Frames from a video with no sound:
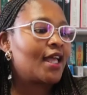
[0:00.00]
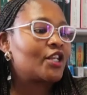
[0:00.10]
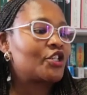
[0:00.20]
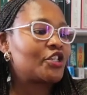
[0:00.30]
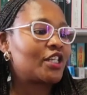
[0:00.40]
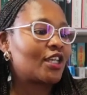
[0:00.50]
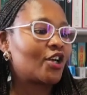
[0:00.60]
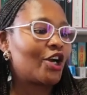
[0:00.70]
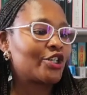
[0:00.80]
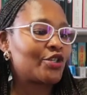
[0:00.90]
She
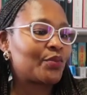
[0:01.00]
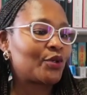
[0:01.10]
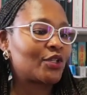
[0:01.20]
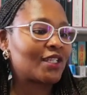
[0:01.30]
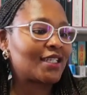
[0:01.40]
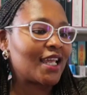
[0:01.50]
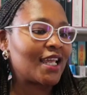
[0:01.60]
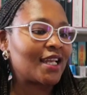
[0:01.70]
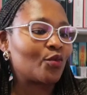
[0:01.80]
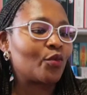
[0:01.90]
contributed
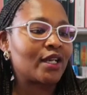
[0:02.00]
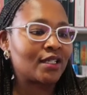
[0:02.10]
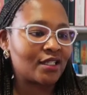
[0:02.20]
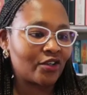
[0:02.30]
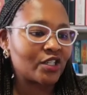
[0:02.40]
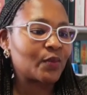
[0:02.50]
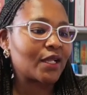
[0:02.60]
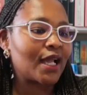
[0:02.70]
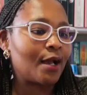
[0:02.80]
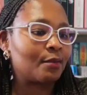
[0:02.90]
in When Secrets
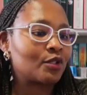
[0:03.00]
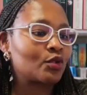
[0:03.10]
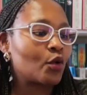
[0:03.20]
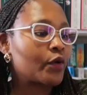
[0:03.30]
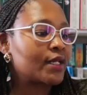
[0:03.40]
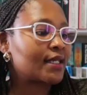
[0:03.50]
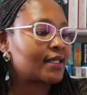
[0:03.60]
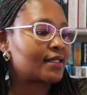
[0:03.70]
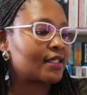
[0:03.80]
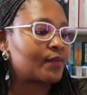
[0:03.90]
Become Stories,
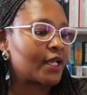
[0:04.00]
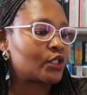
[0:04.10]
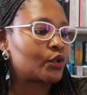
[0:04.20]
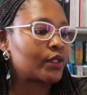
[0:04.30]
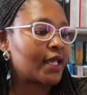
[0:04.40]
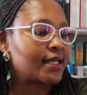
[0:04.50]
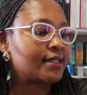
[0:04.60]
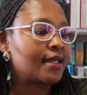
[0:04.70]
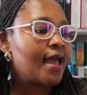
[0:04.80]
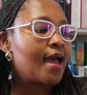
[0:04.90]
edited by
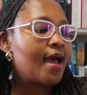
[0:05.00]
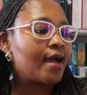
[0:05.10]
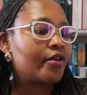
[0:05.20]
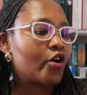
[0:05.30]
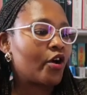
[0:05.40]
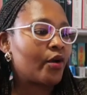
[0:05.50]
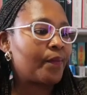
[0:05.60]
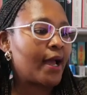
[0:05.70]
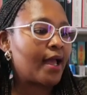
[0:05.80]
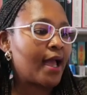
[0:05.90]
Sunyati, and
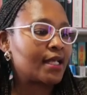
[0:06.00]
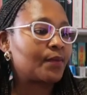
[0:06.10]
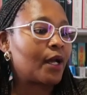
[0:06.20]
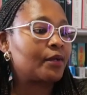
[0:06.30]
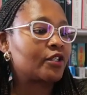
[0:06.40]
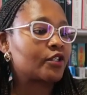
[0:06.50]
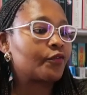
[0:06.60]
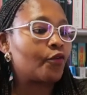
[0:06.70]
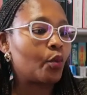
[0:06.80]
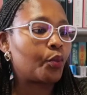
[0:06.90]
her has published
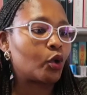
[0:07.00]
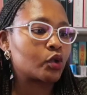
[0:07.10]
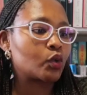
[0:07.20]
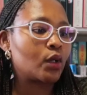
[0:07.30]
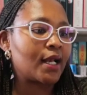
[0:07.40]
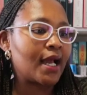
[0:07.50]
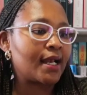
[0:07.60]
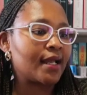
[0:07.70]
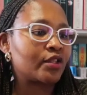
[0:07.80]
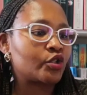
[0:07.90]
4 books,
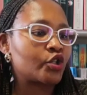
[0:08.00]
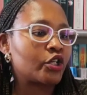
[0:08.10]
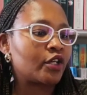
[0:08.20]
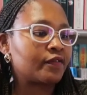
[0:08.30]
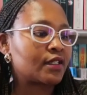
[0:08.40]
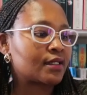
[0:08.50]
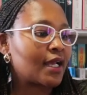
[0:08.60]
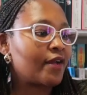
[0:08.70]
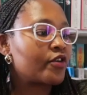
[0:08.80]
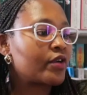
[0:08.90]
Ulala, The Journey of
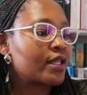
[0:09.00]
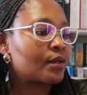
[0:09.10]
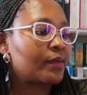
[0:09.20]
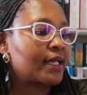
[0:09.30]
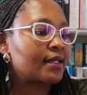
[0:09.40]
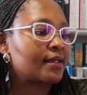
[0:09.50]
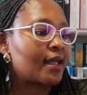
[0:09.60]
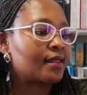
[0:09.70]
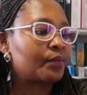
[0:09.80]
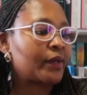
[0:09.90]
Discovery, The Maiden
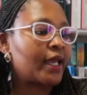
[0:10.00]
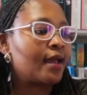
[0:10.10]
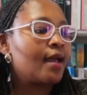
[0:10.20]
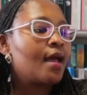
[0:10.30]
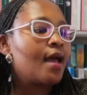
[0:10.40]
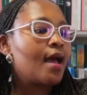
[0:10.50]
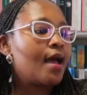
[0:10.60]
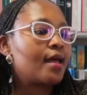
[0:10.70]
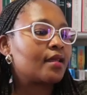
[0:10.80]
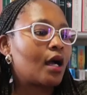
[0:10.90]
and the Bear,
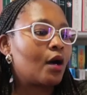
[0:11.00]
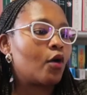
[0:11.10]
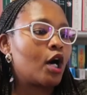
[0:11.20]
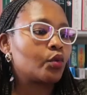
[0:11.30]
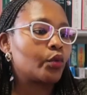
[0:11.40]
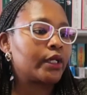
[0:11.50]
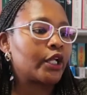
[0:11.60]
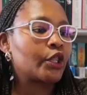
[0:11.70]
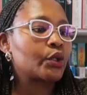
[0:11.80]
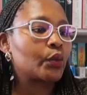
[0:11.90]
the
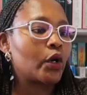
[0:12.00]
award-winning Through